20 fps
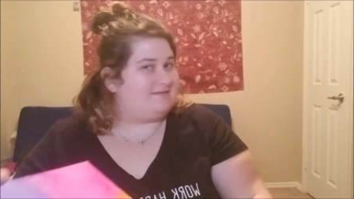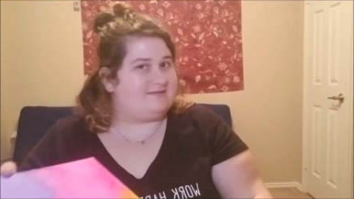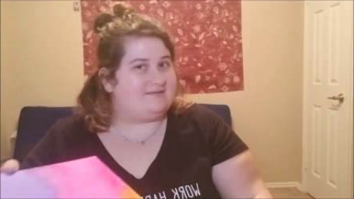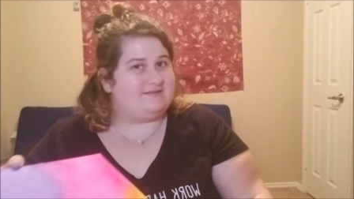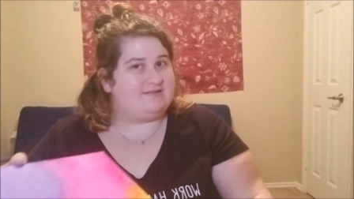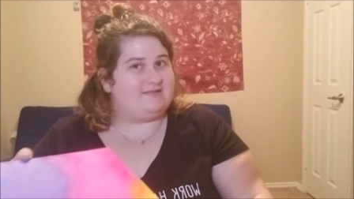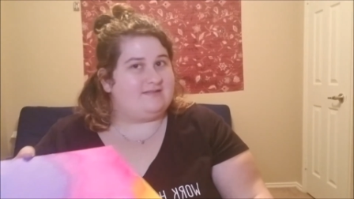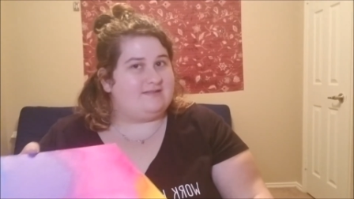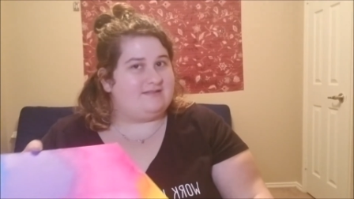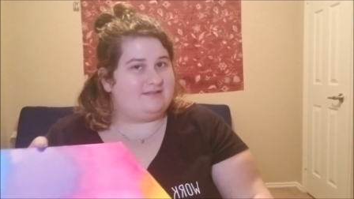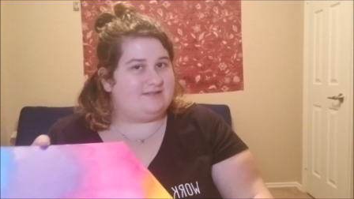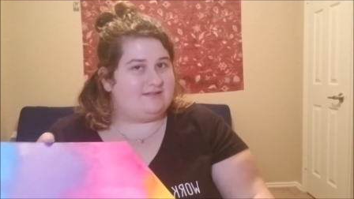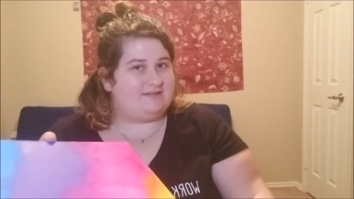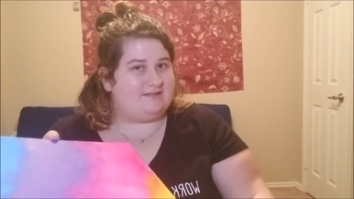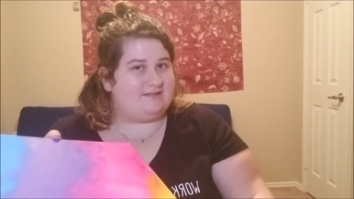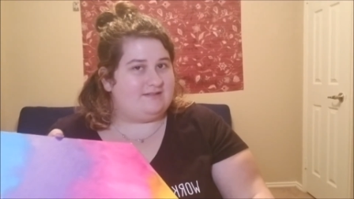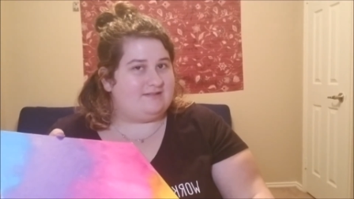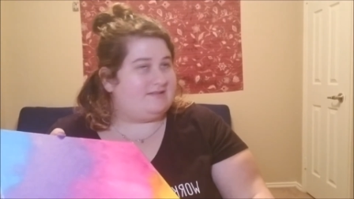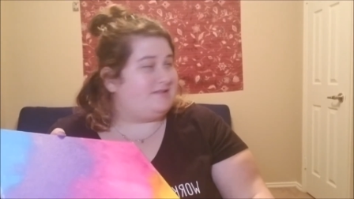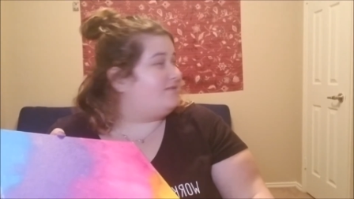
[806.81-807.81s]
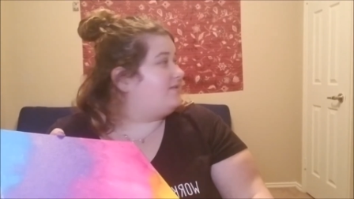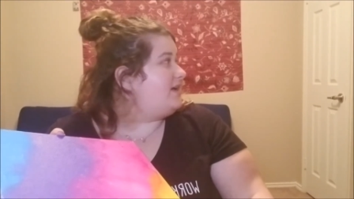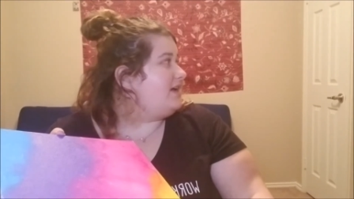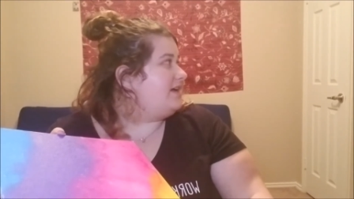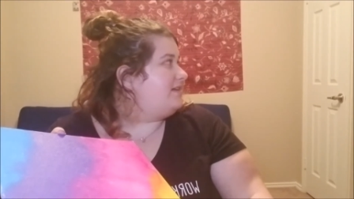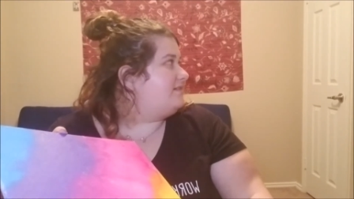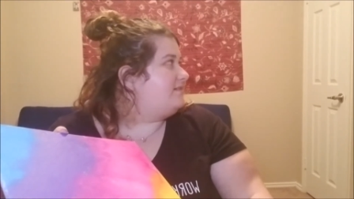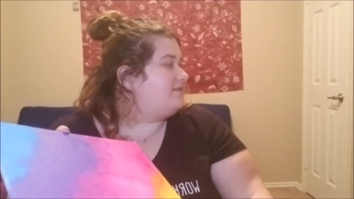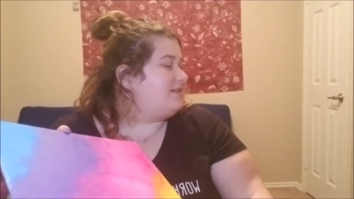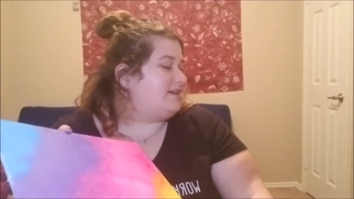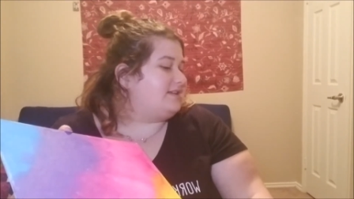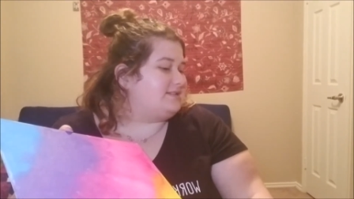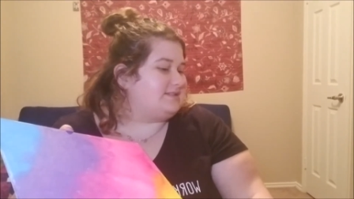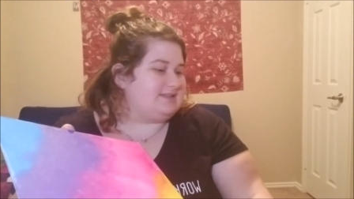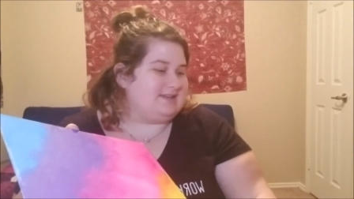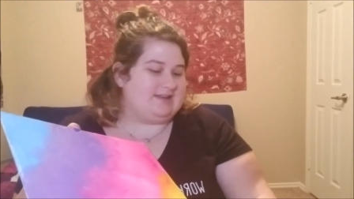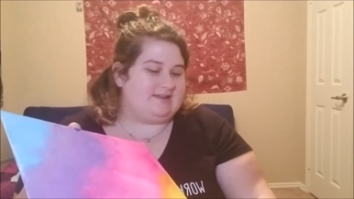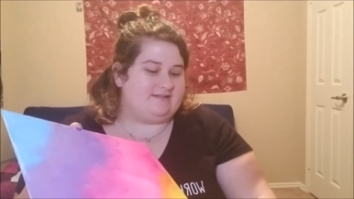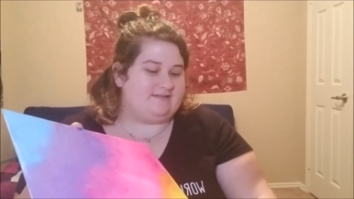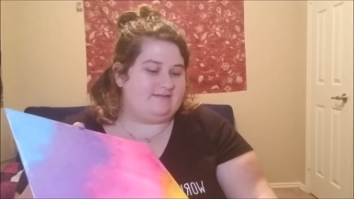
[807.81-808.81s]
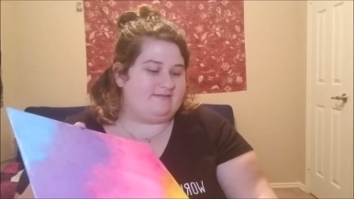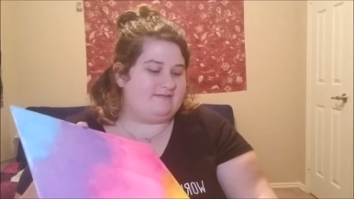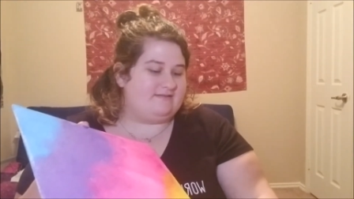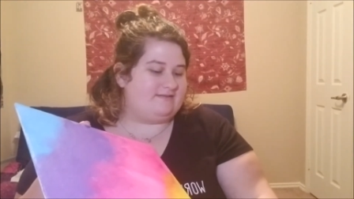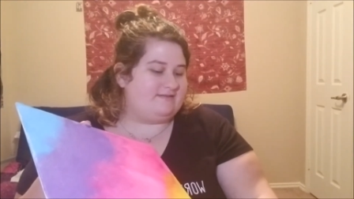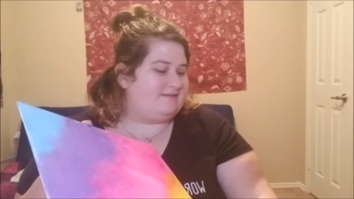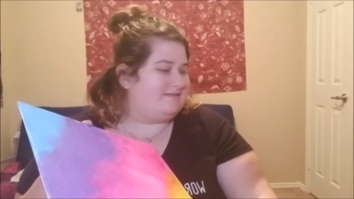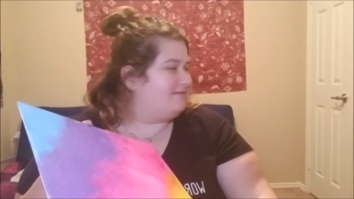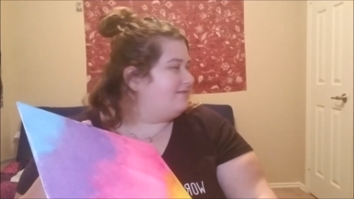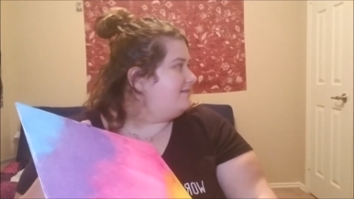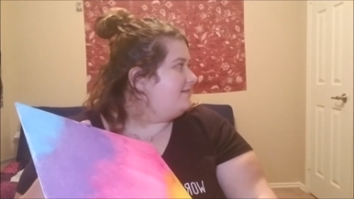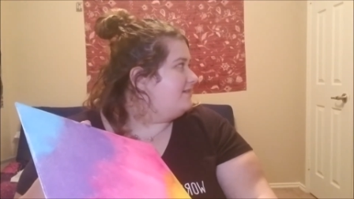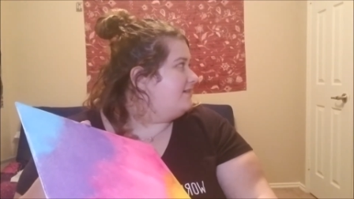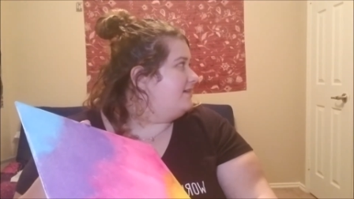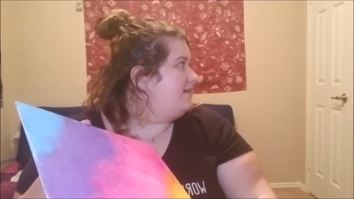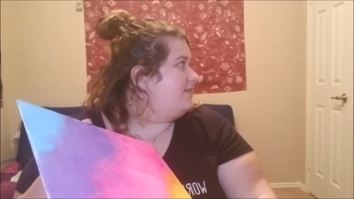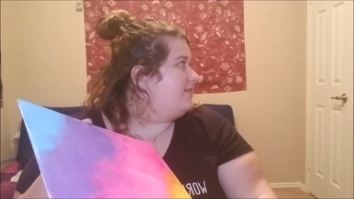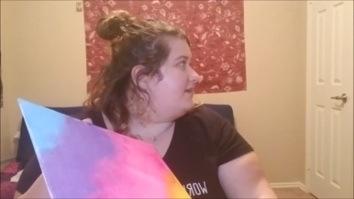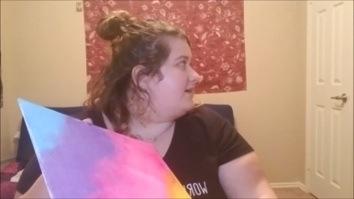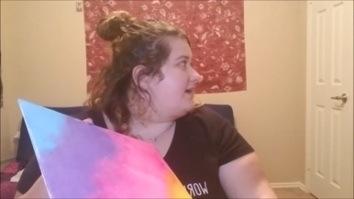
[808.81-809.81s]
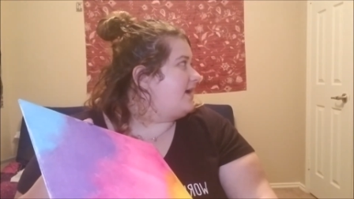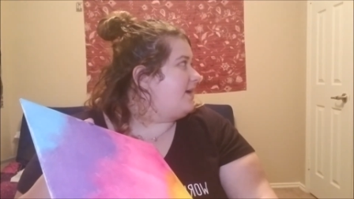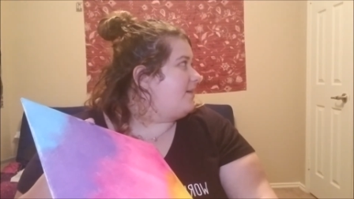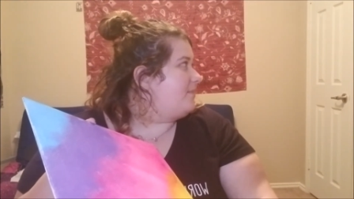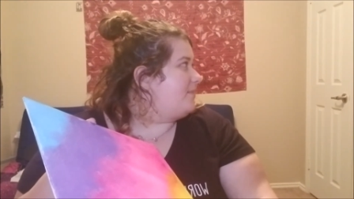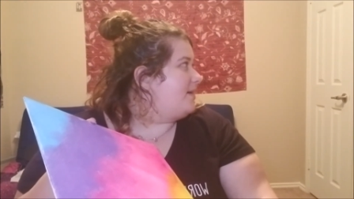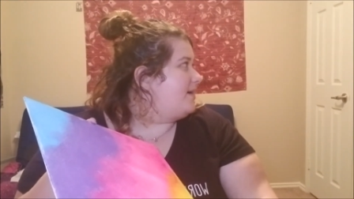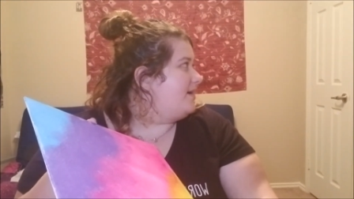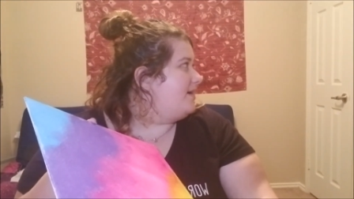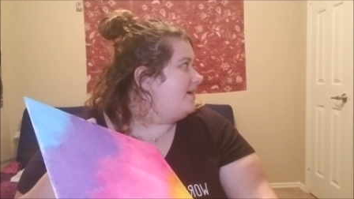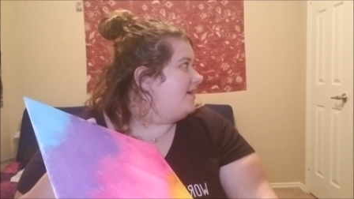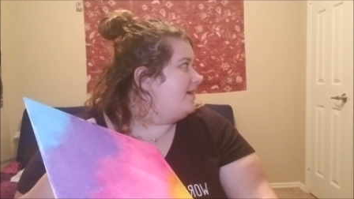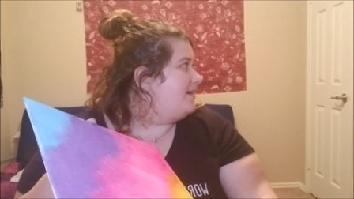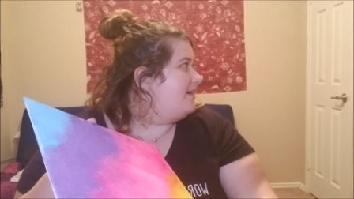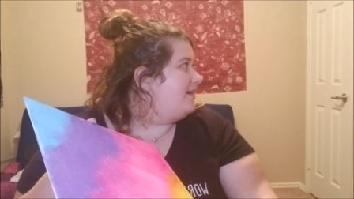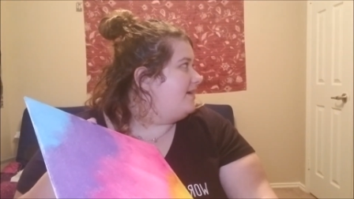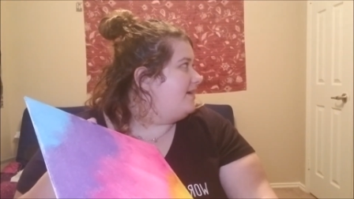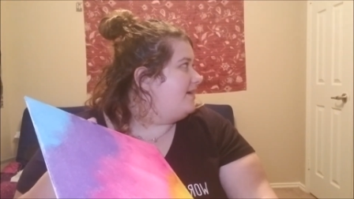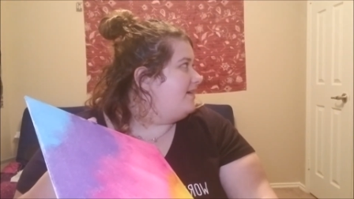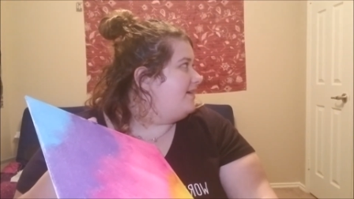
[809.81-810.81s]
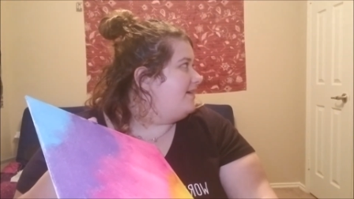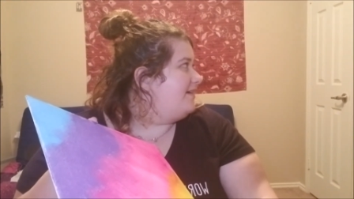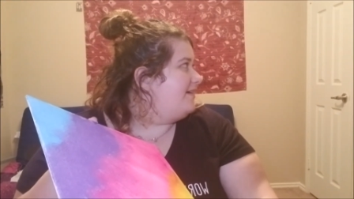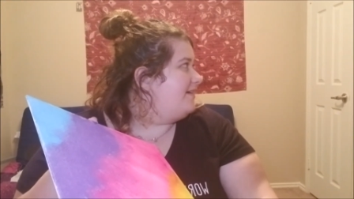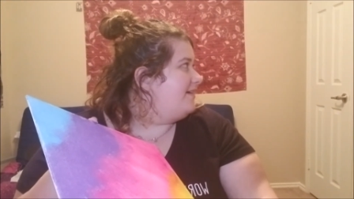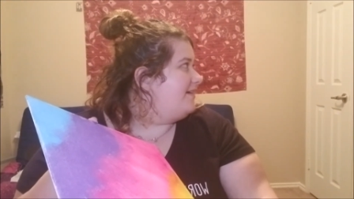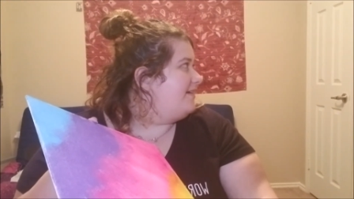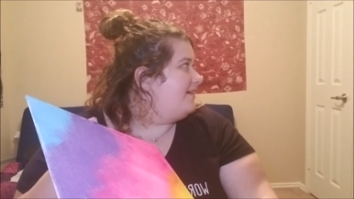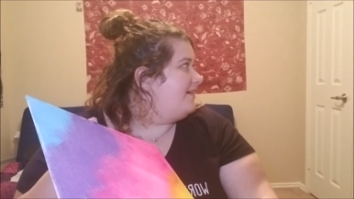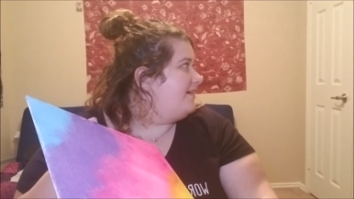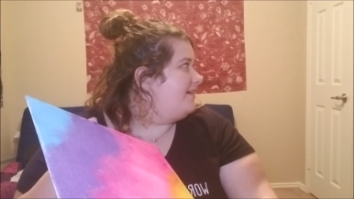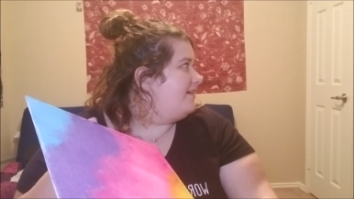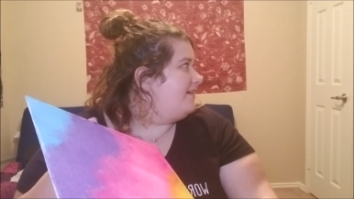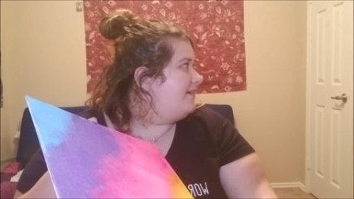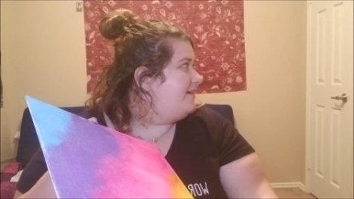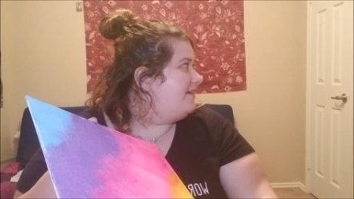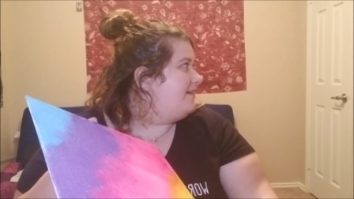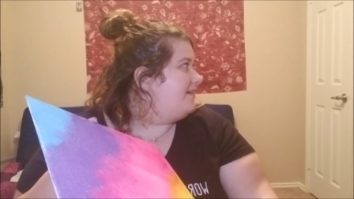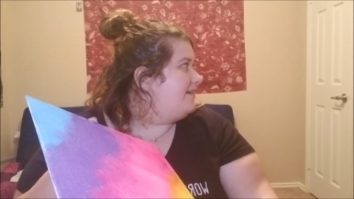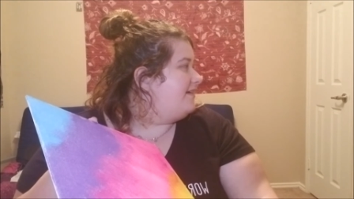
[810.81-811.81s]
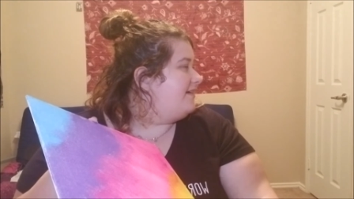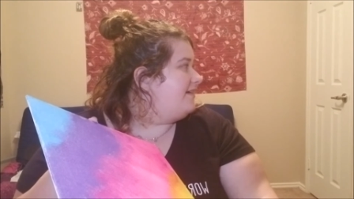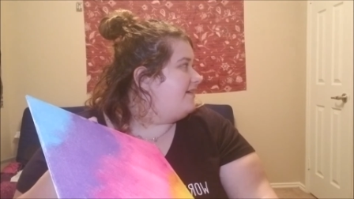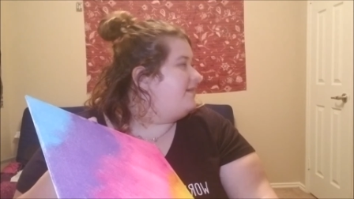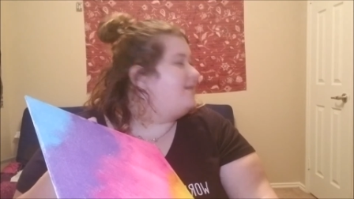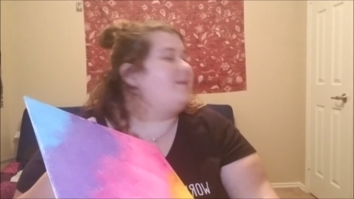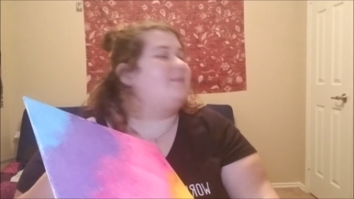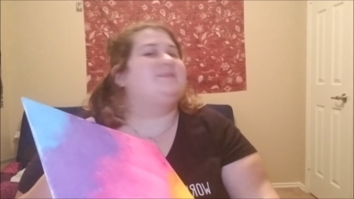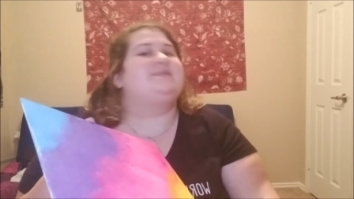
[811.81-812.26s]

Yeah. You can't you can't see you in the camera. I can see it just fine. No, I'm